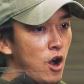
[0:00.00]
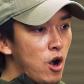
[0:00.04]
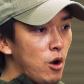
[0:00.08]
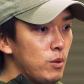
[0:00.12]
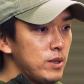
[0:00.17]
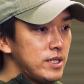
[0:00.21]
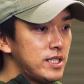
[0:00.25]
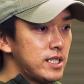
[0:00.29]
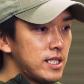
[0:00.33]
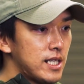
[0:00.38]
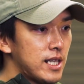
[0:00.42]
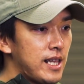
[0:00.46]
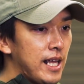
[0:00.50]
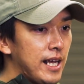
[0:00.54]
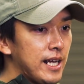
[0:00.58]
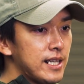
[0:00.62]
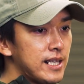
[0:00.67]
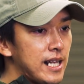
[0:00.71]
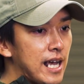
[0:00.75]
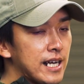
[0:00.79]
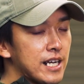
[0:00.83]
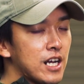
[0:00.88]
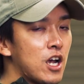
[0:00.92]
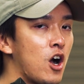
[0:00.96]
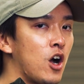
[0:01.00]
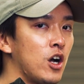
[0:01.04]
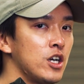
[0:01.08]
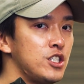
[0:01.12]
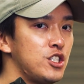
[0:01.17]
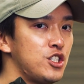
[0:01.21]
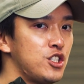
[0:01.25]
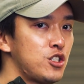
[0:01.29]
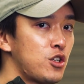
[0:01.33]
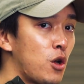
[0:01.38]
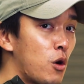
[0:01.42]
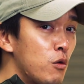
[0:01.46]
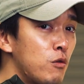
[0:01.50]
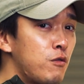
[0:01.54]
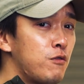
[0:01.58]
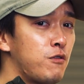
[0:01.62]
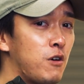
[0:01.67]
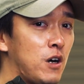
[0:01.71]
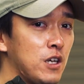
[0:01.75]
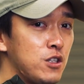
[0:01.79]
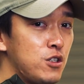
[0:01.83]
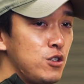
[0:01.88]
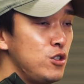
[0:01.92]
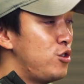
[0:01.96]
always think that car is so
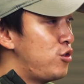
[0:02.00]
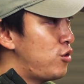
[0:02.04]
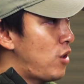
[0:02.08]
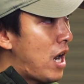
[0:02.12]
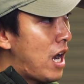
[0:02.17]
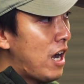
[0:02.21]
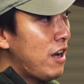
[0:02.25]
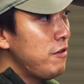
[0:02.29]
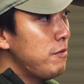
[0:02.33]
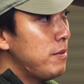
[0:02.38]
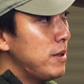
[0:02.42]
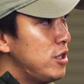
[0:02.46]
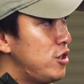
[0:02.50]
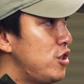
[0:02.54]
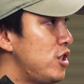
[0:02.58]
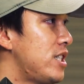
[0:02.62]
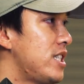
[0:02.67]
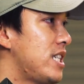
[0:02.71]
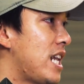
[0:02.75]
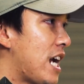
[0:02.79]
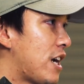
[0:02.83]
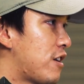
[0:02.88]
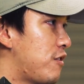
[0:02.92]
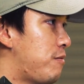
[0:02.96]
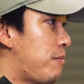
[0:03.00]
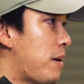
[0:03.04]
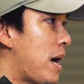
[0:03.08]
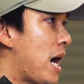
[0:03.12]
fun to drive, but it's just lack of